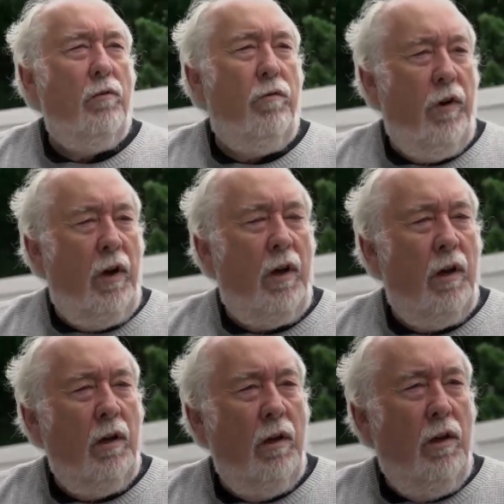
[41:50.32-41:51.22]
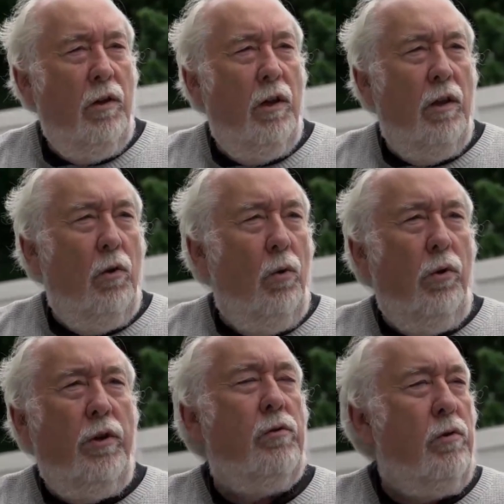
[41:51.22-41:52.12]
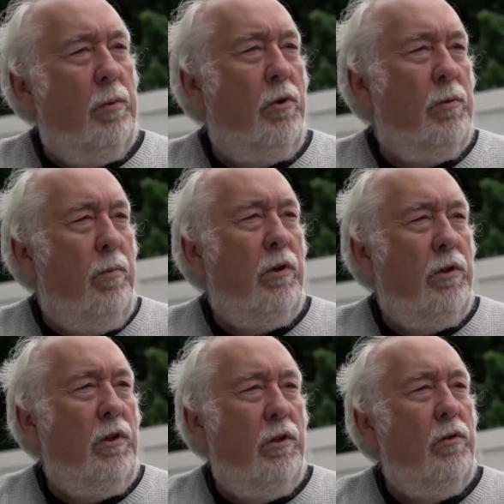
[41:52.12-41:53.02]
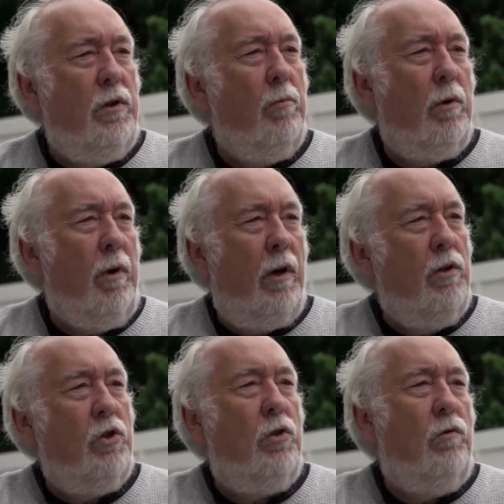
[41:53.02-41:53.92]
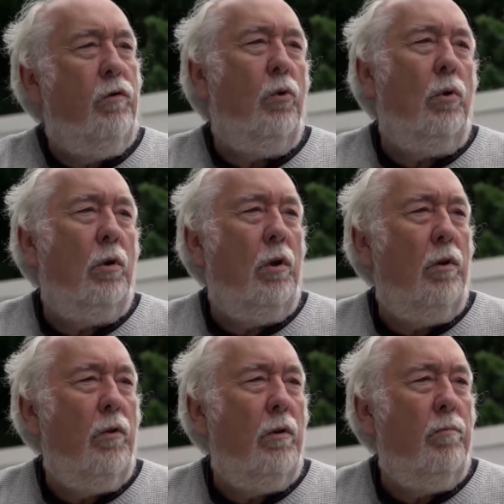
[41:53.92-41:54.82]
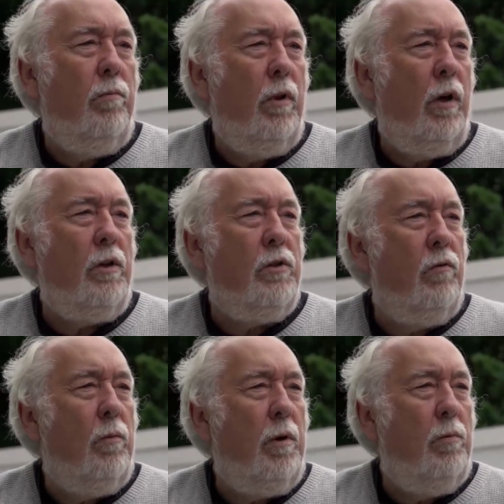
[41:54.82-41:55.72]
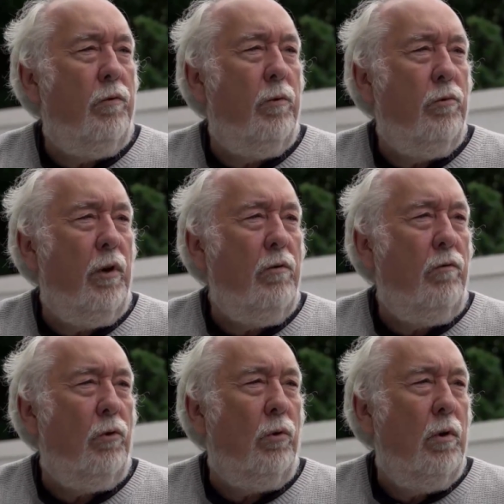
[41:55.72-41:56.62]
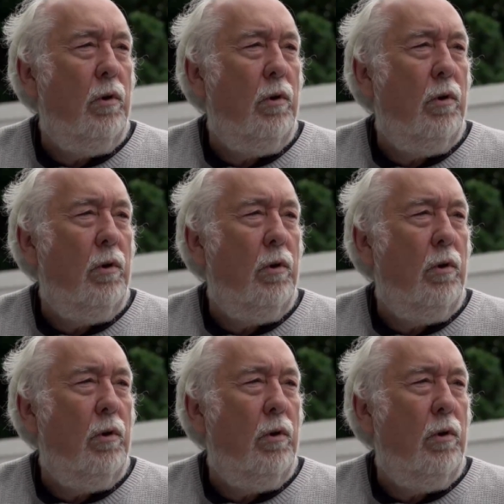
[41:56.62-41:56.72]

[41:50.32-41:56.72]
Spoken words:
unfair that all this responsibility to do something about this should fall on the likes of the people from Grenfell,